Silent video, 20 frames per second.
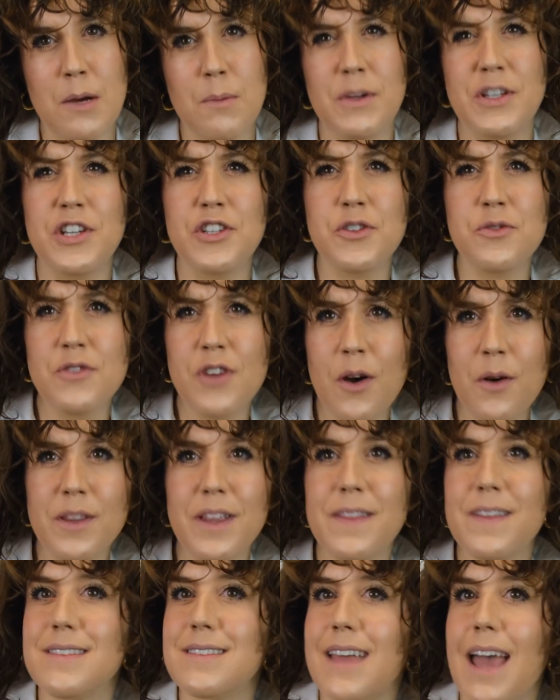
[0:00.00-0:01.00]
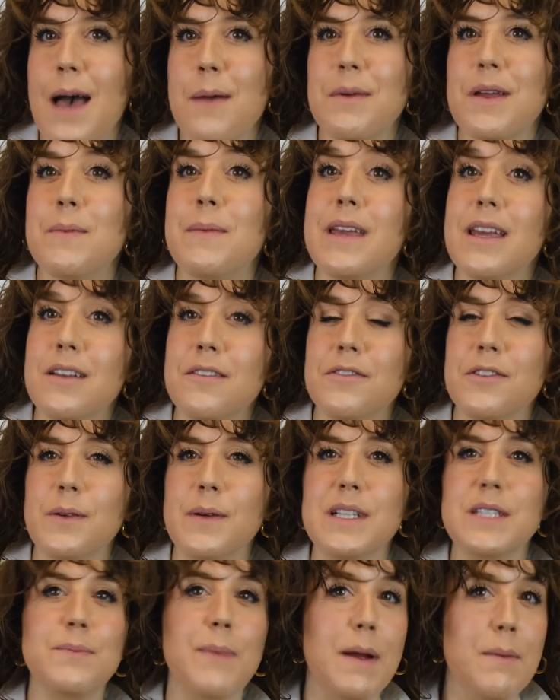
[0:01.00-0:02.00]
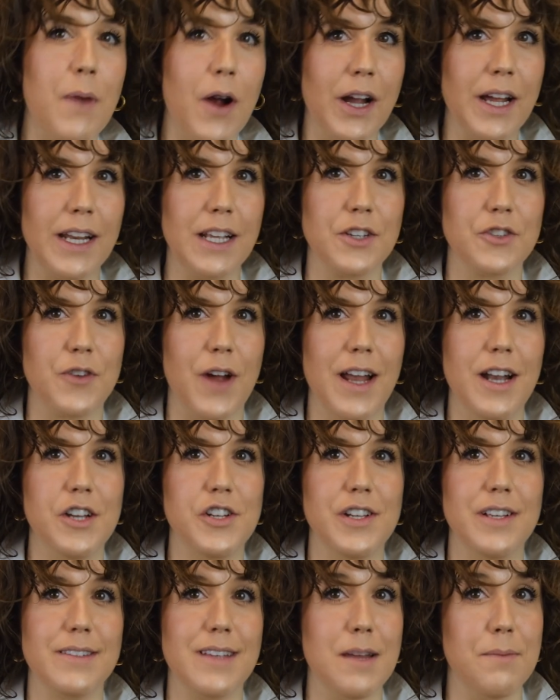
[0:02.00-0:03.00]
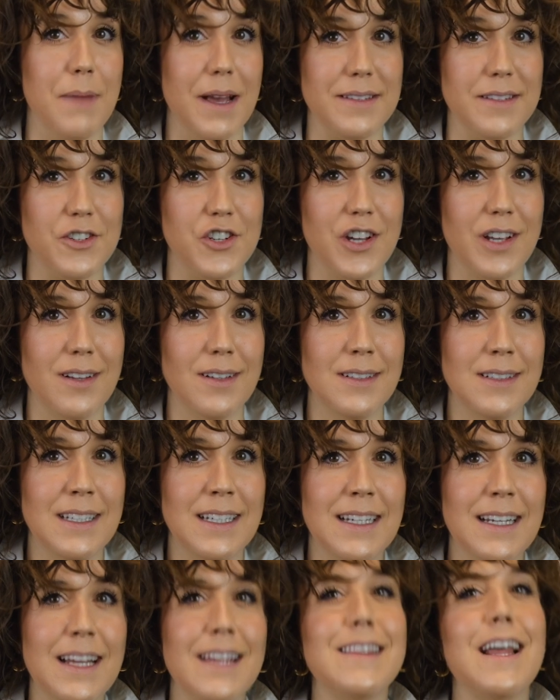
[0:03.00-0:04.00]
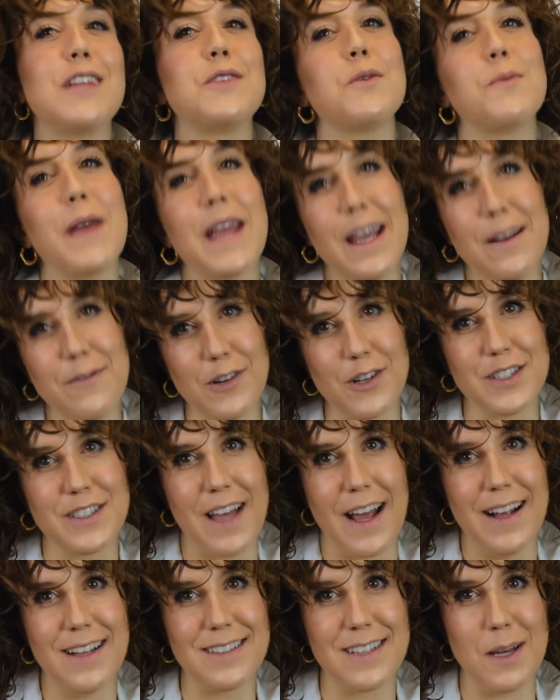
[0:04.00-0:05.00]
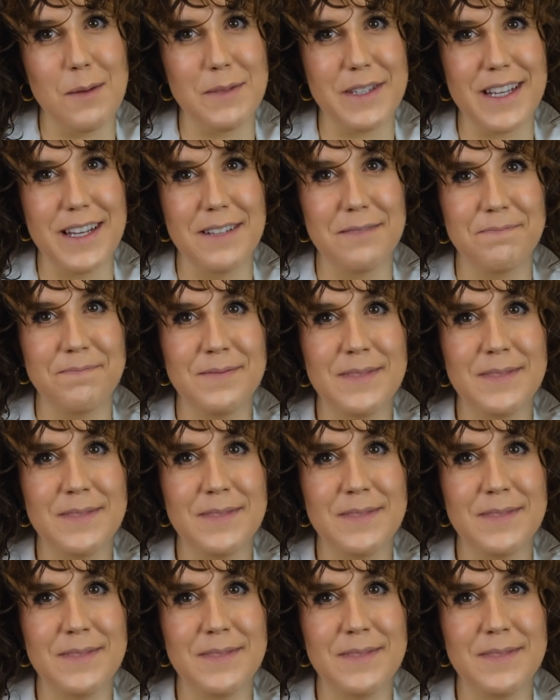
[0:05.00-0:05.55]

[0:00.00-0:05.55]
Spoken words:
But did you know that this gap can be influenced by marketing strategies and messaging? That's where behavioral science comes in.